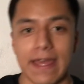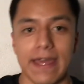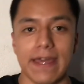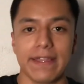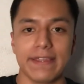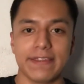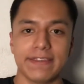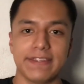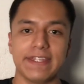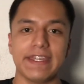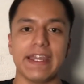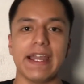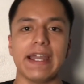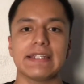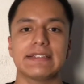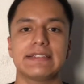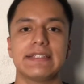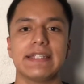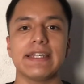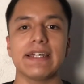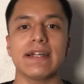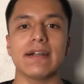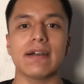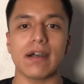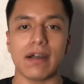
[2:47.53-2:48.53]
The
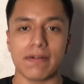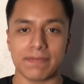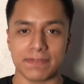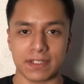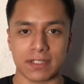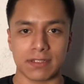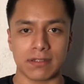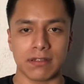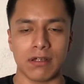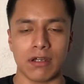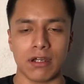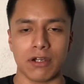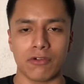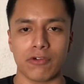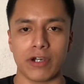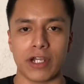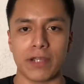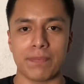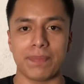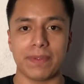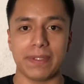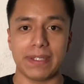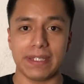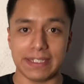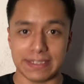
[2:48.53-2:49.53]
idea of the claw grip
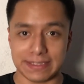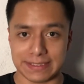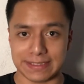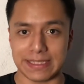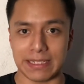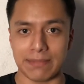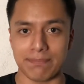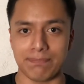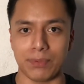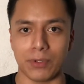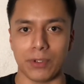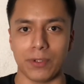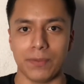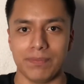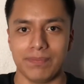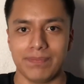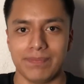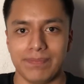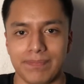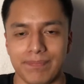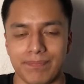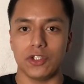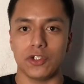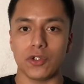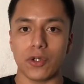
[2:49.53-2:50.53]
is simple.
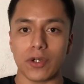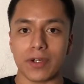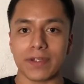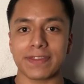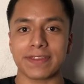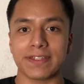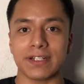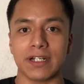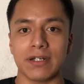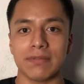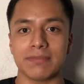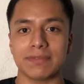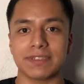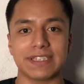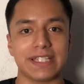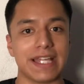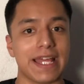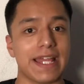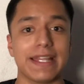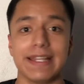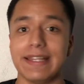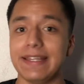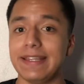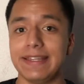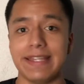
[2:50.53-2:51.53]
Your thumbs
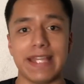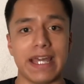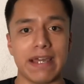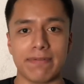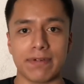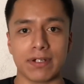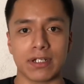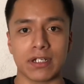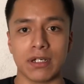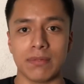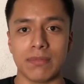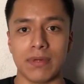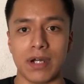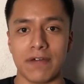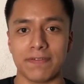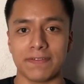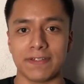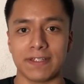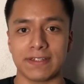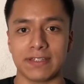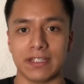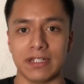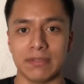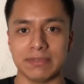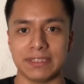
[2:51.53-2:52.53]
never come off the
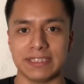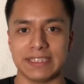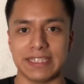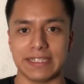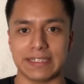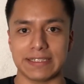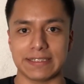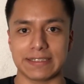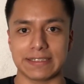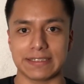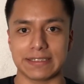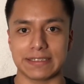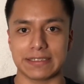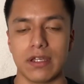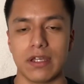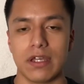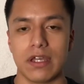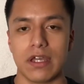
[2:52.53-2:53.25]
thumbsticks.